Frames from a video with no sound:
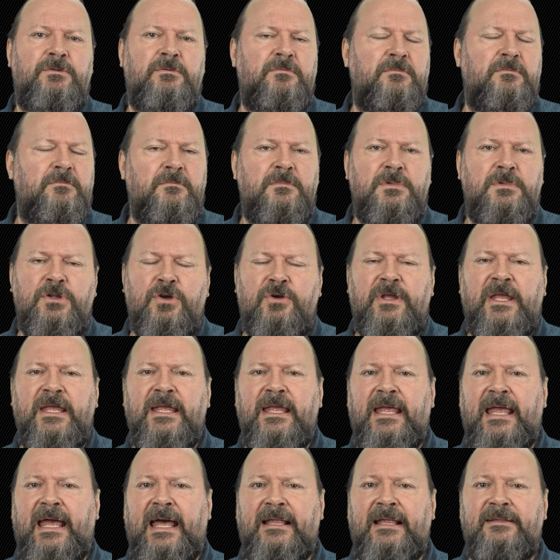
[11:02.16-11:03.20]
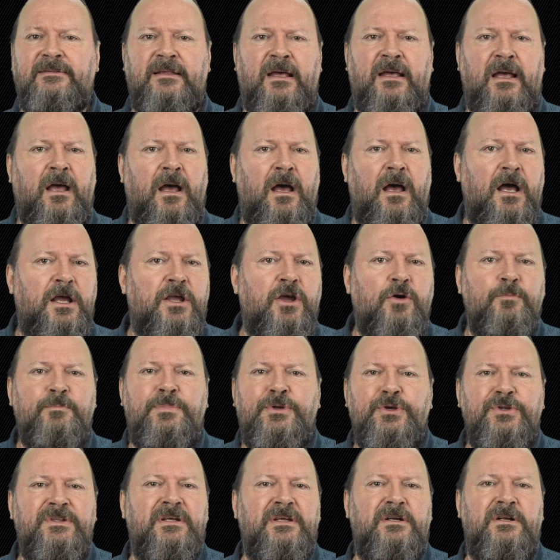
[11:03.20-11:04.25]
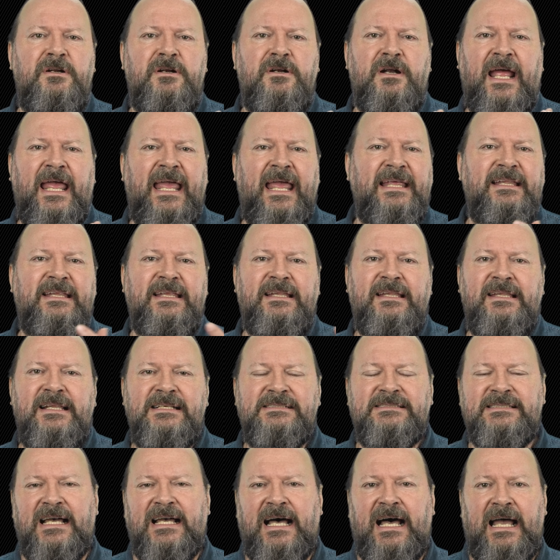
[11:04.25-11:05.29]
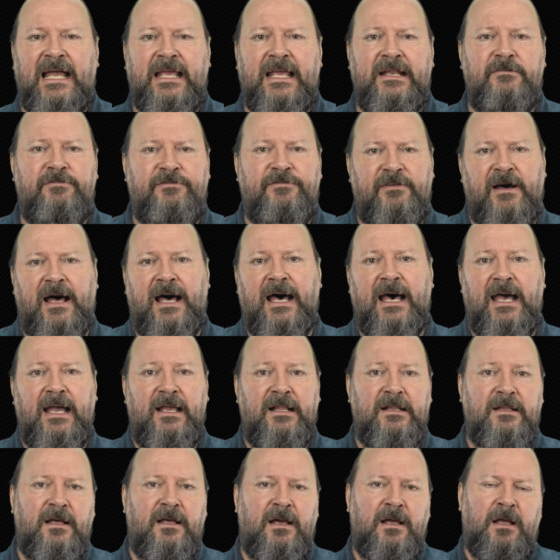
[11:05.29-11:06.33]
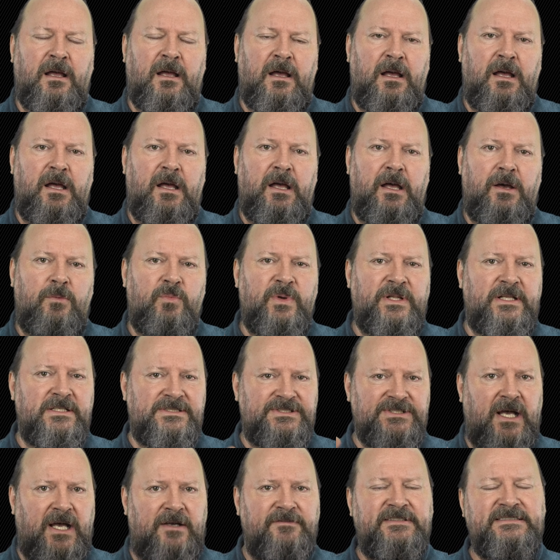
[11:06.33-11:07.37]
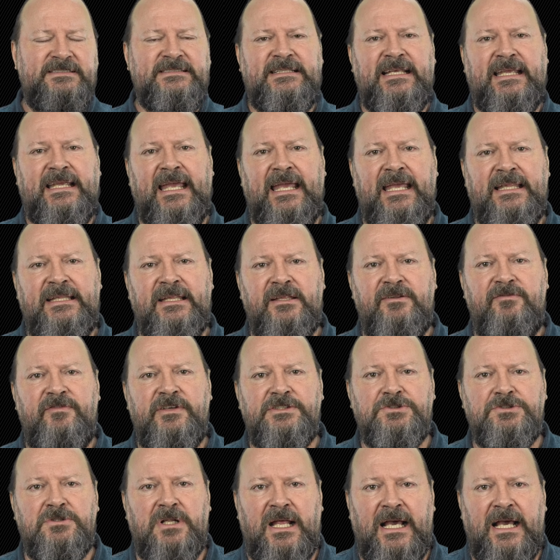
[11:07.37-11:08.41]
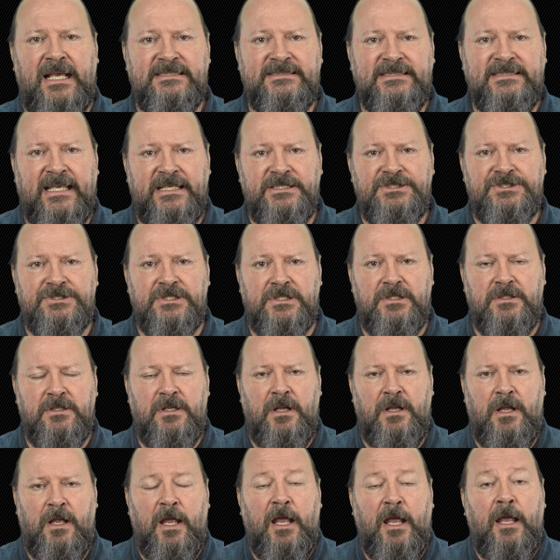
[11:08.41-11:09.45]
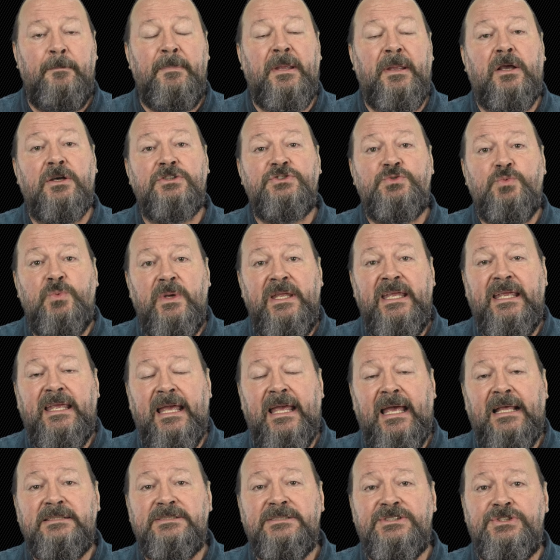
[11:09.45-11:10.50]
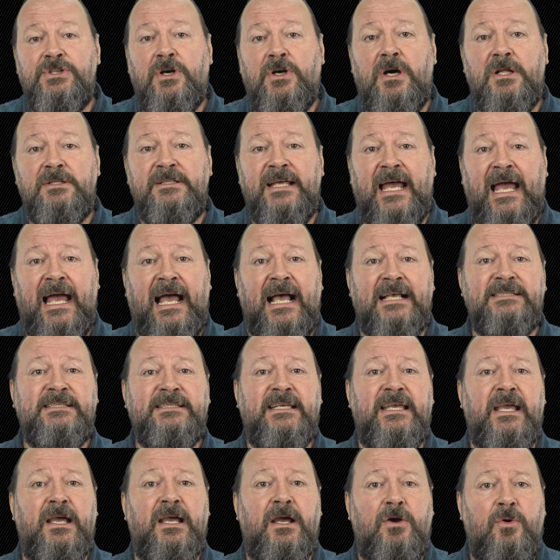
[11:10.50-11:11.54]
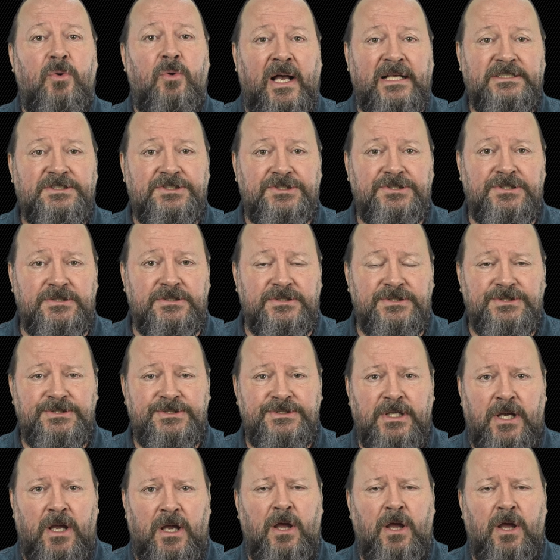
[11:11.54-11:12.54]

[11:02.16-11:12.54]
looking at a computer-aided design file with a sophisticated visualization, because we can start asking questions.